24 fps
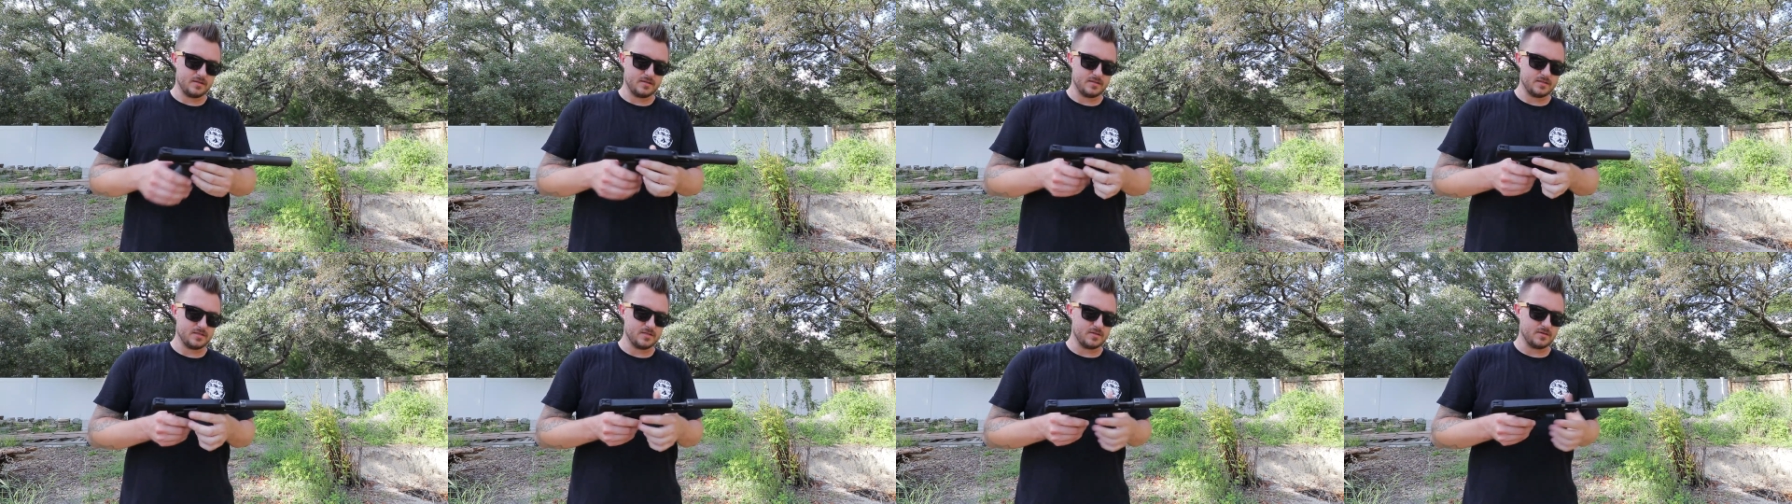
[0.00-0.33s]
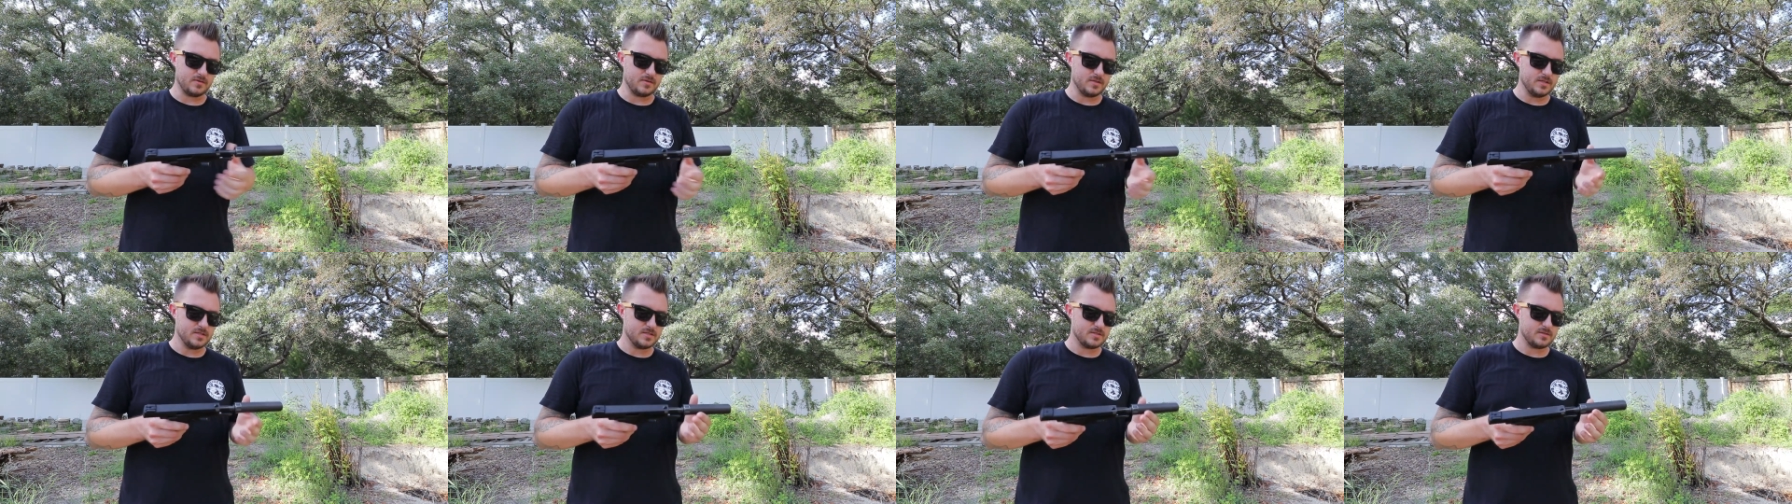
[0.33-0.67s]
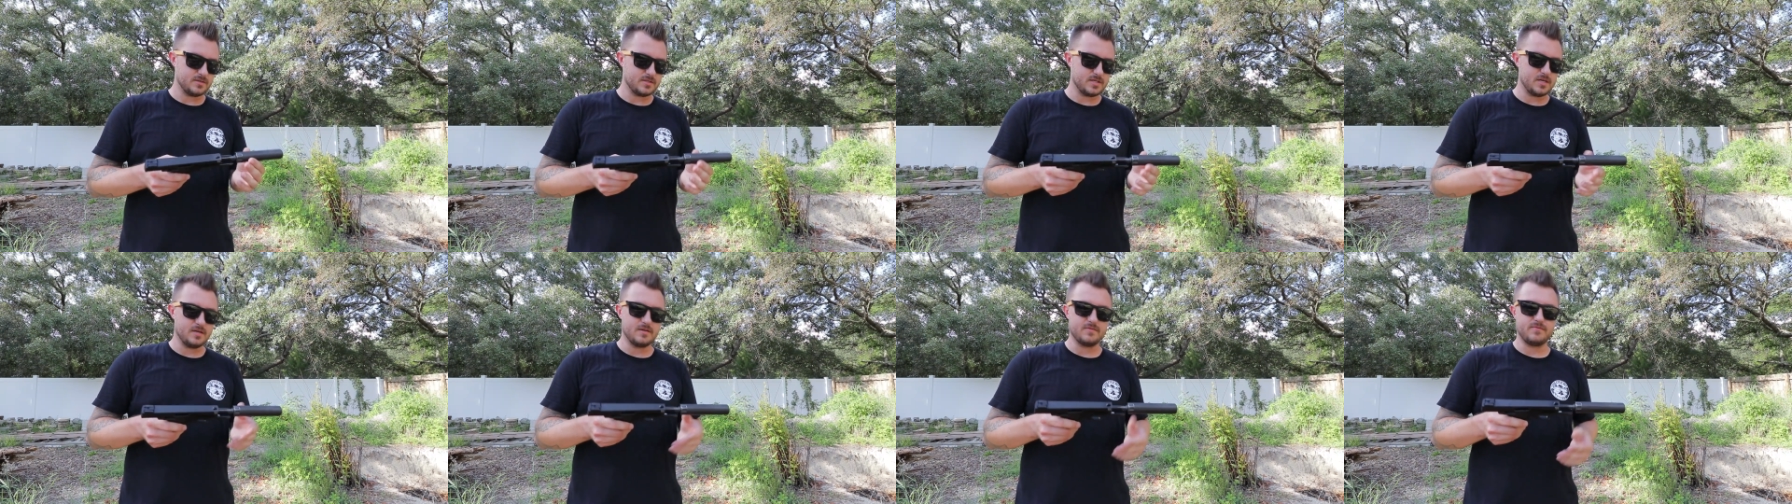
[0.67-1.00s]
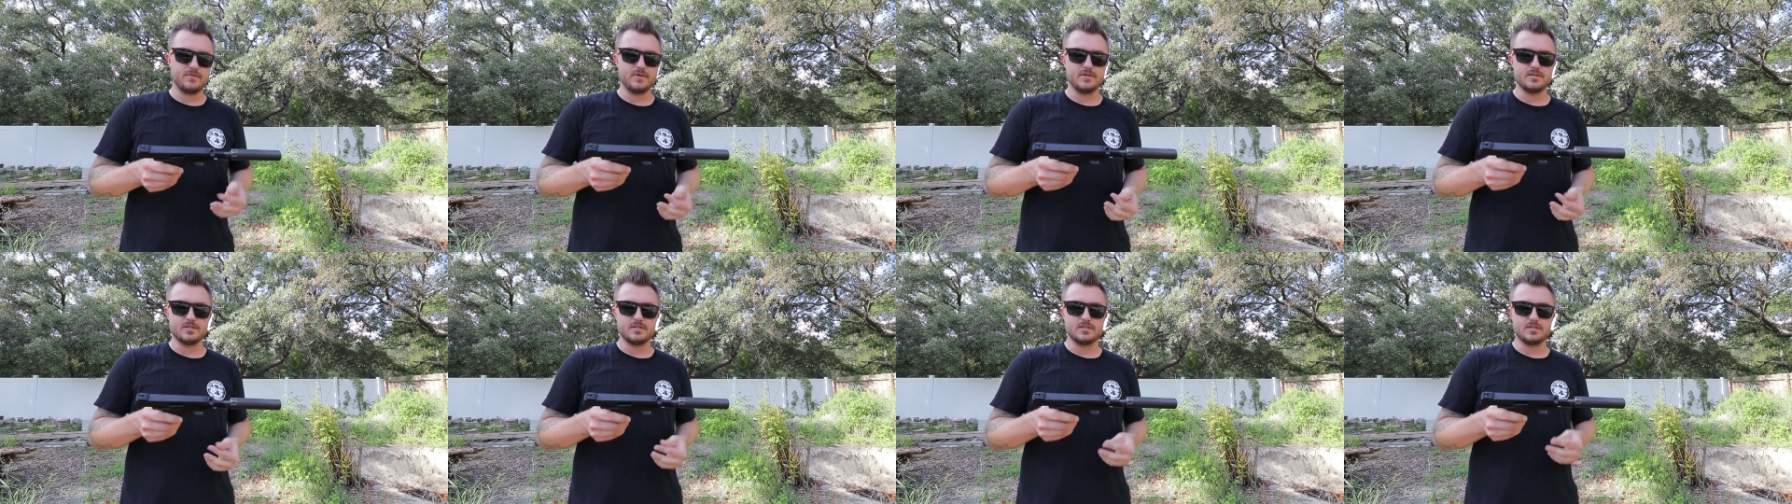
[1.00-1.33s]
So these are a ton of
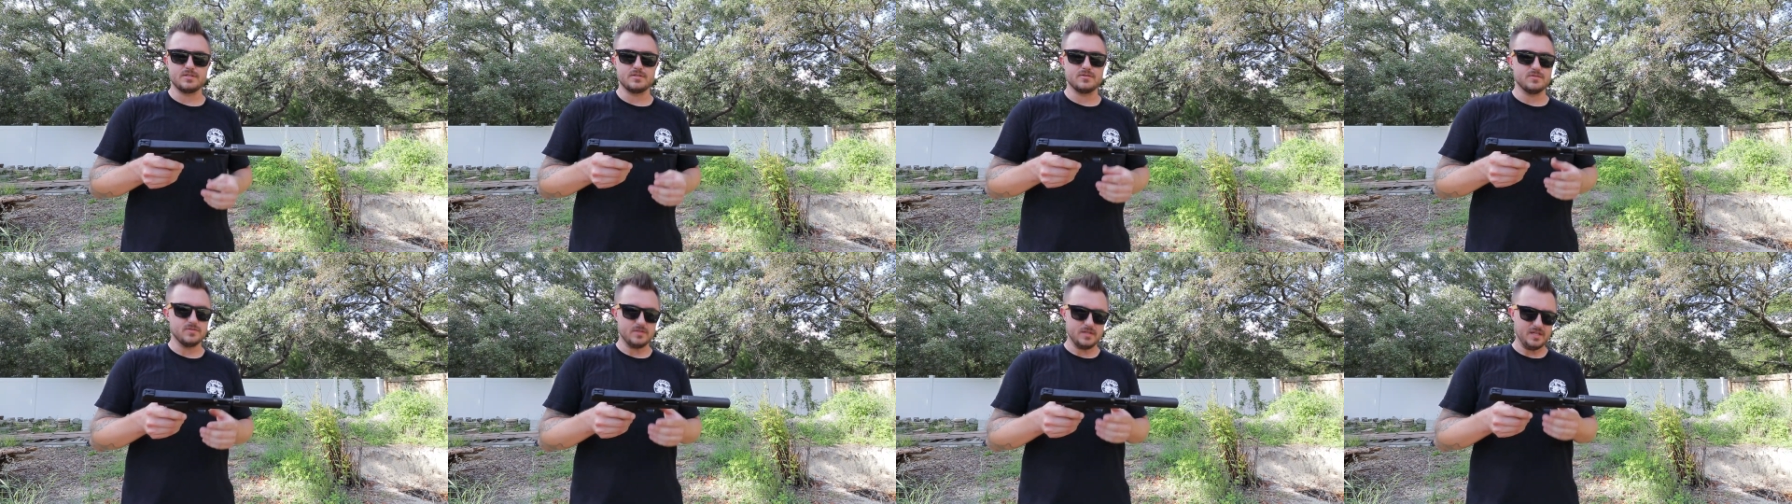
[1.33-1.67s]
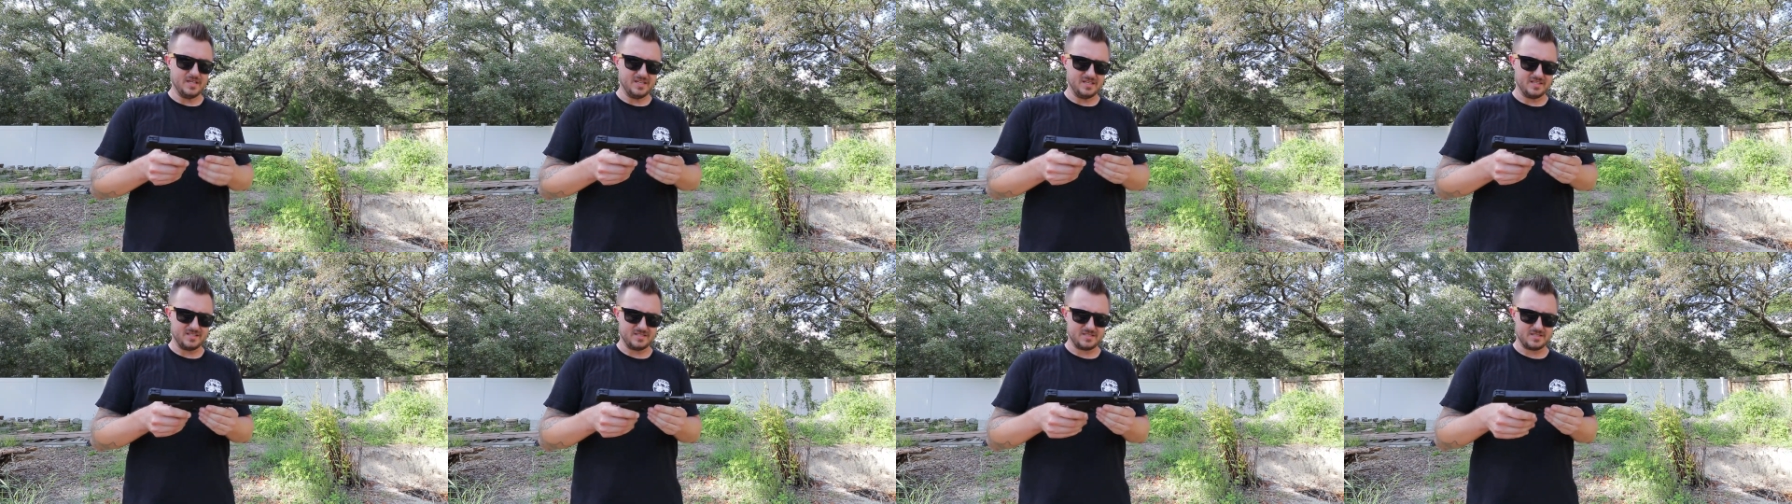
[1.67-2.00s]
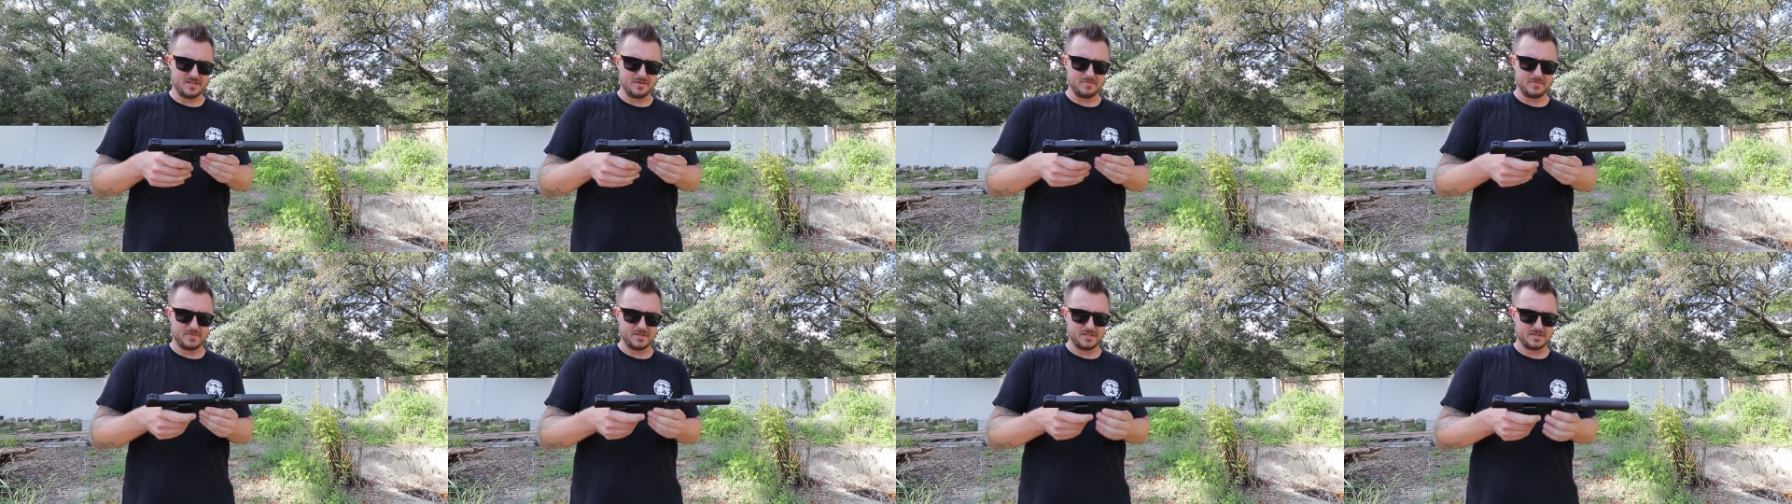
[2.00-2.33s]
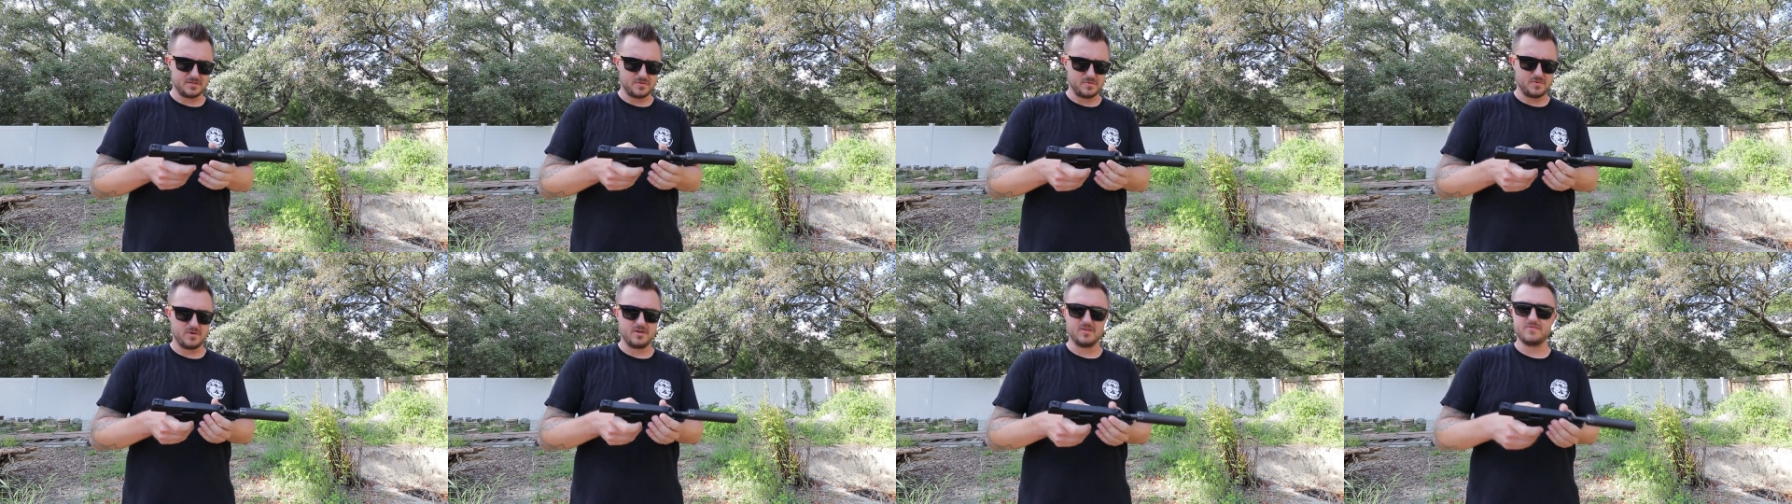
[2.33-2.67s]
fun to shoot, and it's something
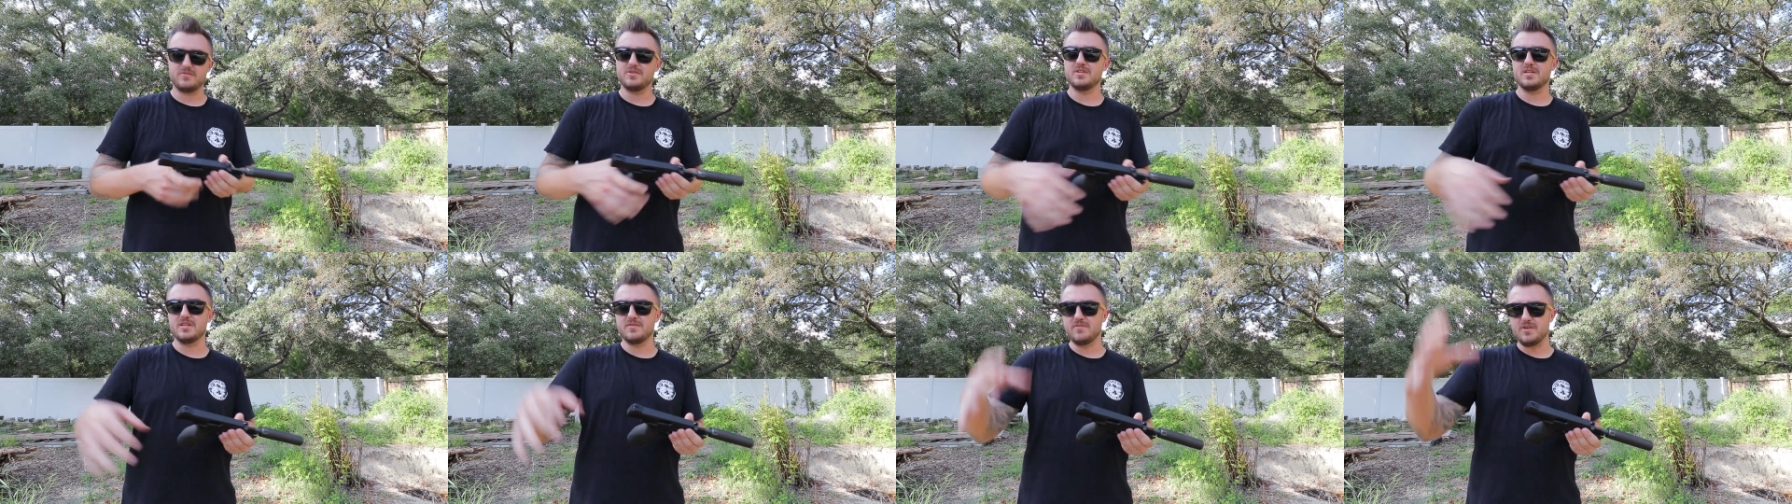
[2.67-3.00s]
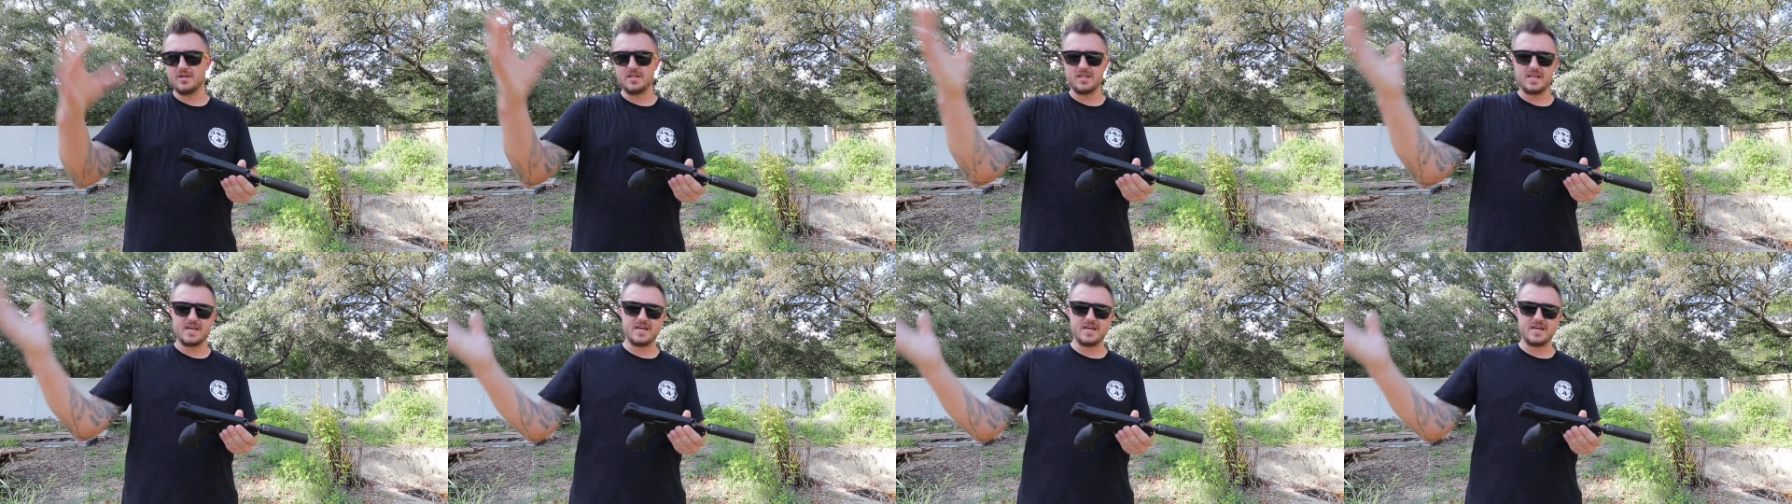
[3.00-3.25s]
to where if you live on